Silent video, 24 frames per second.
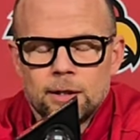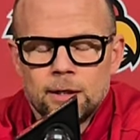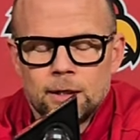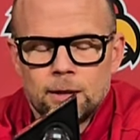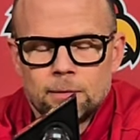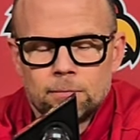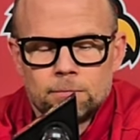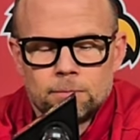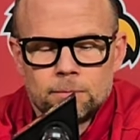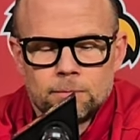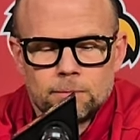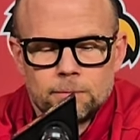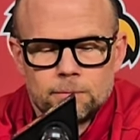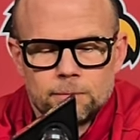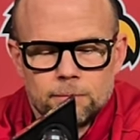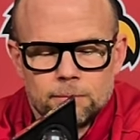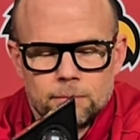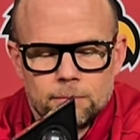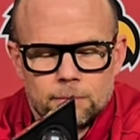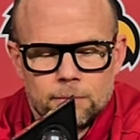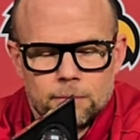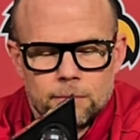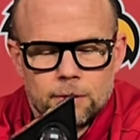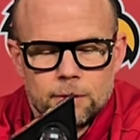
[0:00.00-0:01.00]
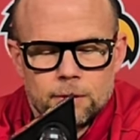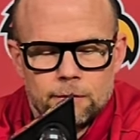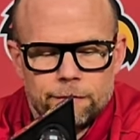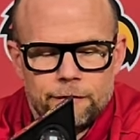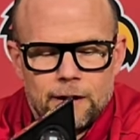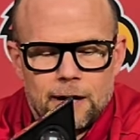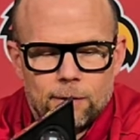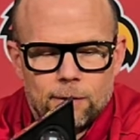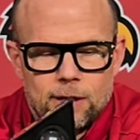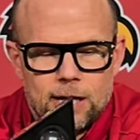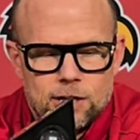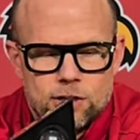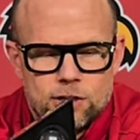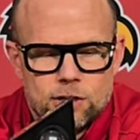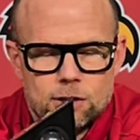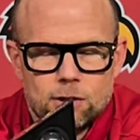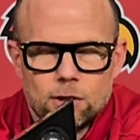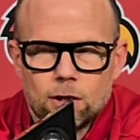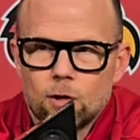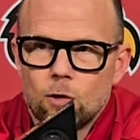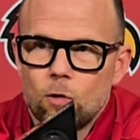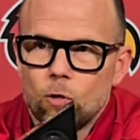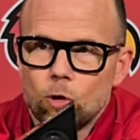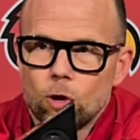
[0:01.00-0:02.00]
The
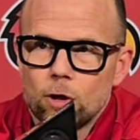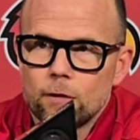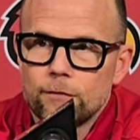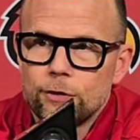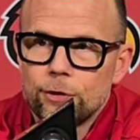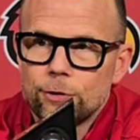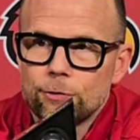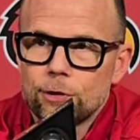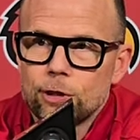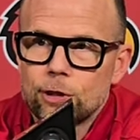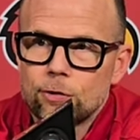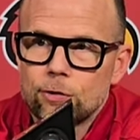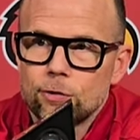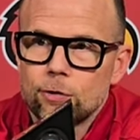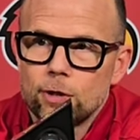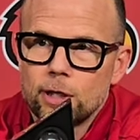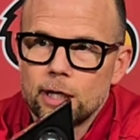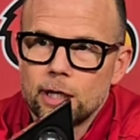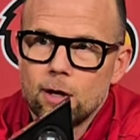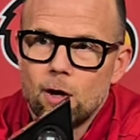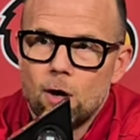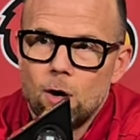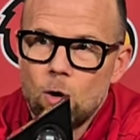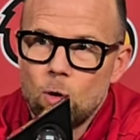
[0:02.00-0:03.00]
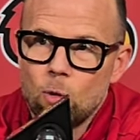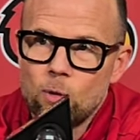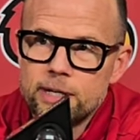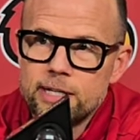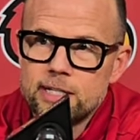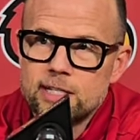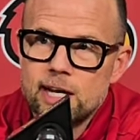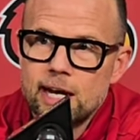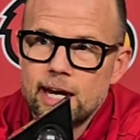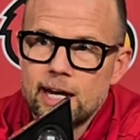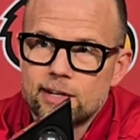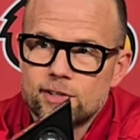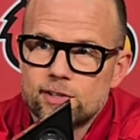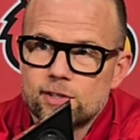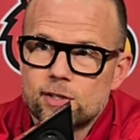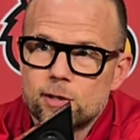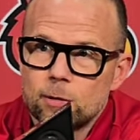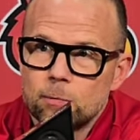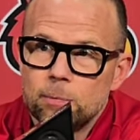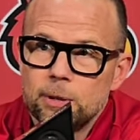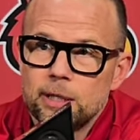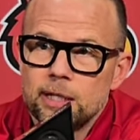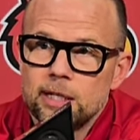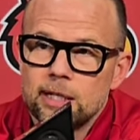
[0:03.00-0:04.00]
foundation, the core of your recruiting always has
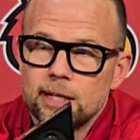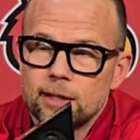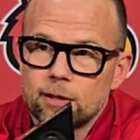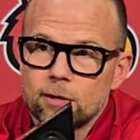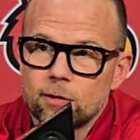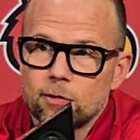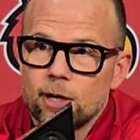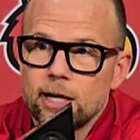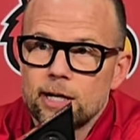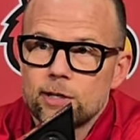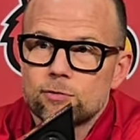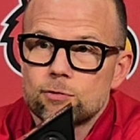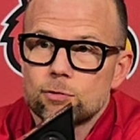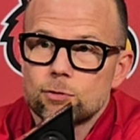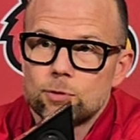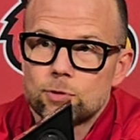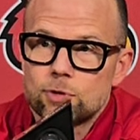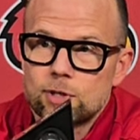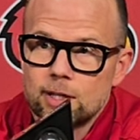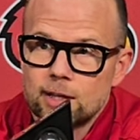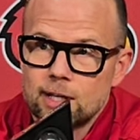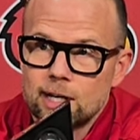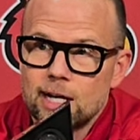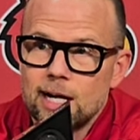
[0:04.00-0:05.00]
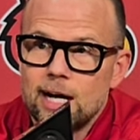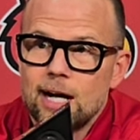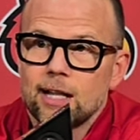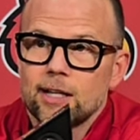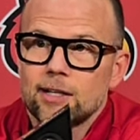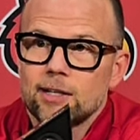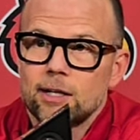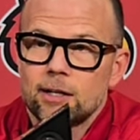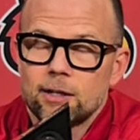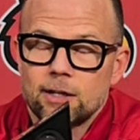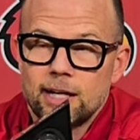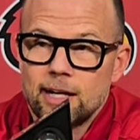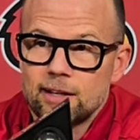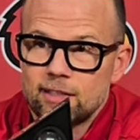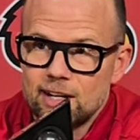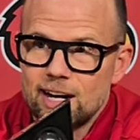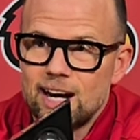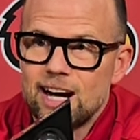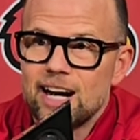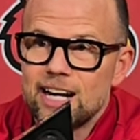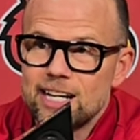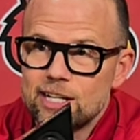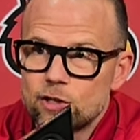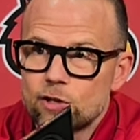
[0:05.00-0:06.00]
to be at the grassroots, at the college, at
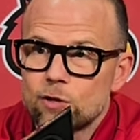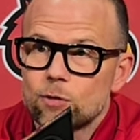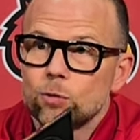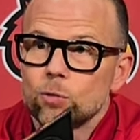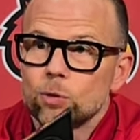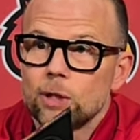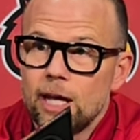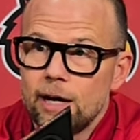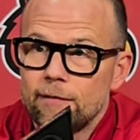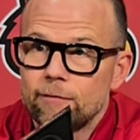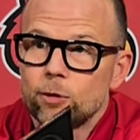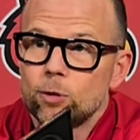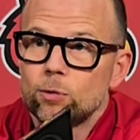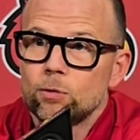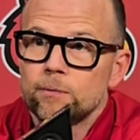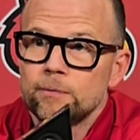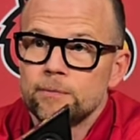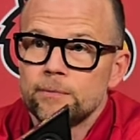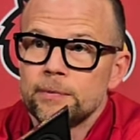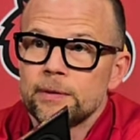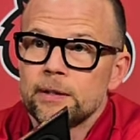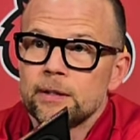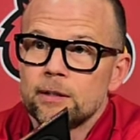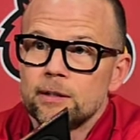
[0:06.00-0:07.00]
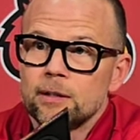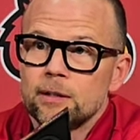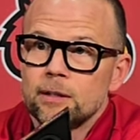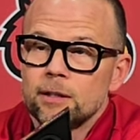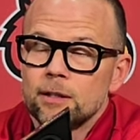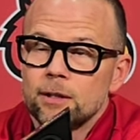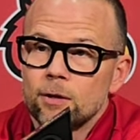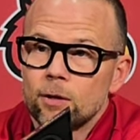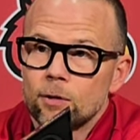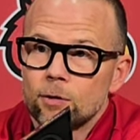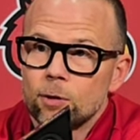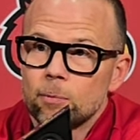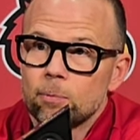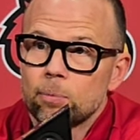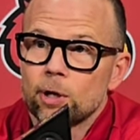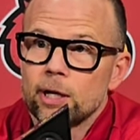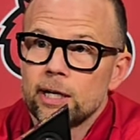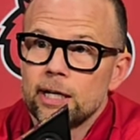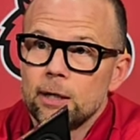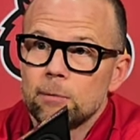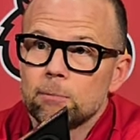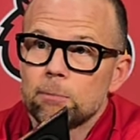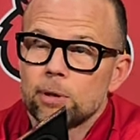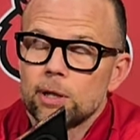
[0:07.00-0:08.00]
the high school level, you know, to
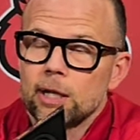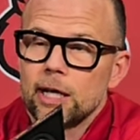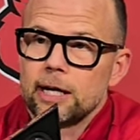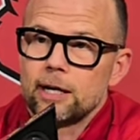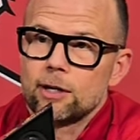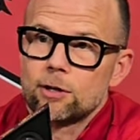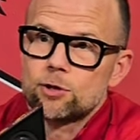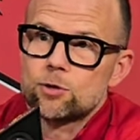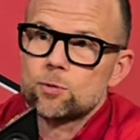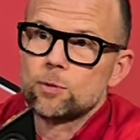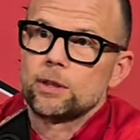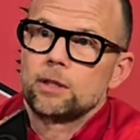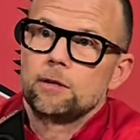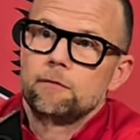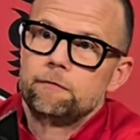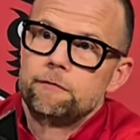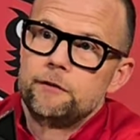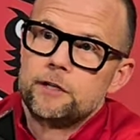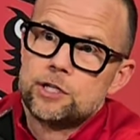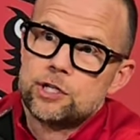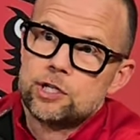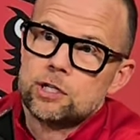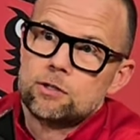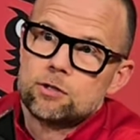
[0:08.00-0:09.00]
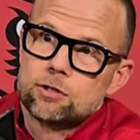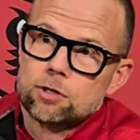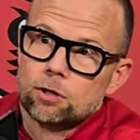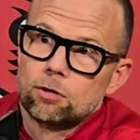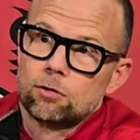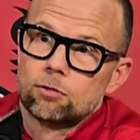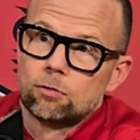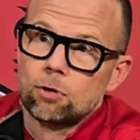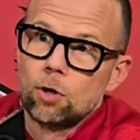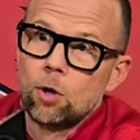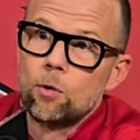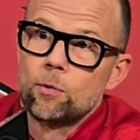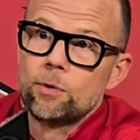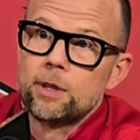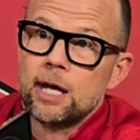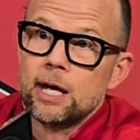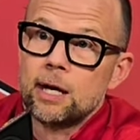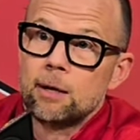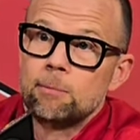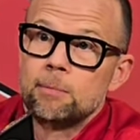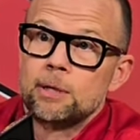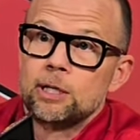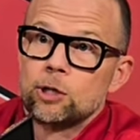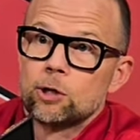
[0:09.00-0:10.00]
bring in players with the vision to grow
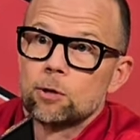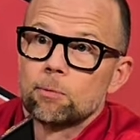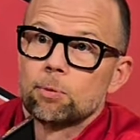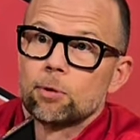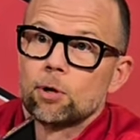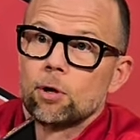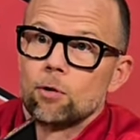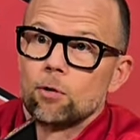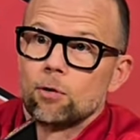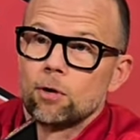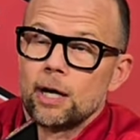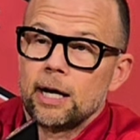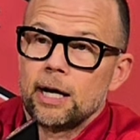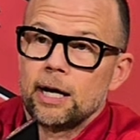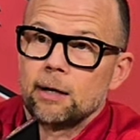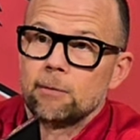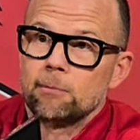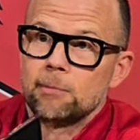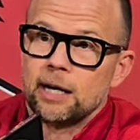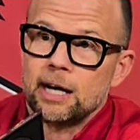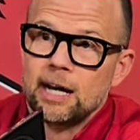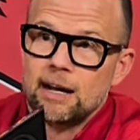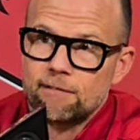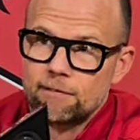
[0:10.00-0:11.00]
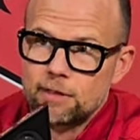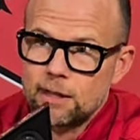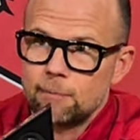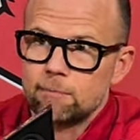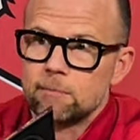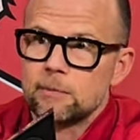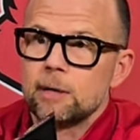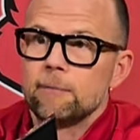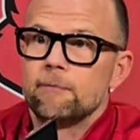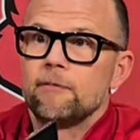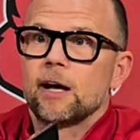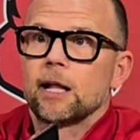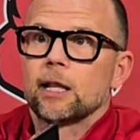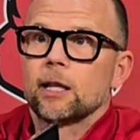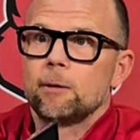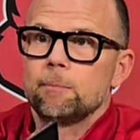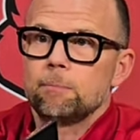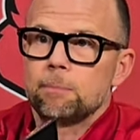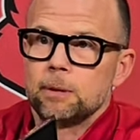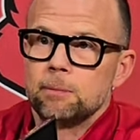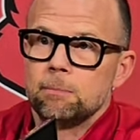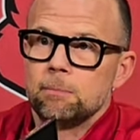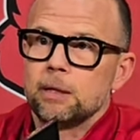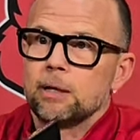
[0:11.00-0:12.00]
them in your program and have them
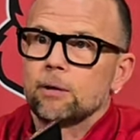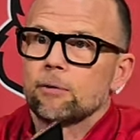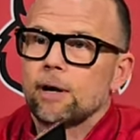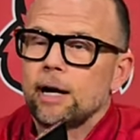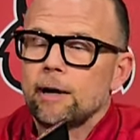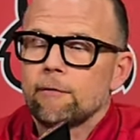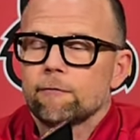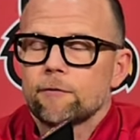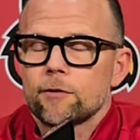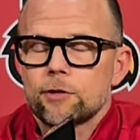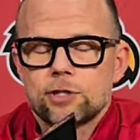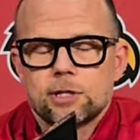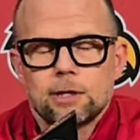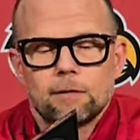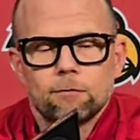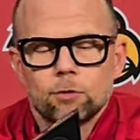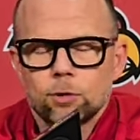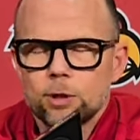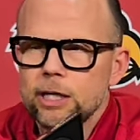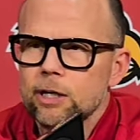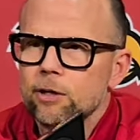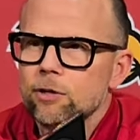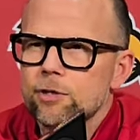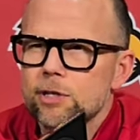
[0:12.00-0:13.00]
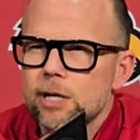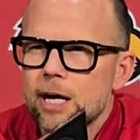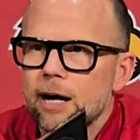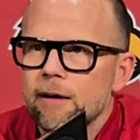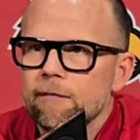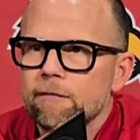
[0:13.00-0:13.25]
develop and be around for several years.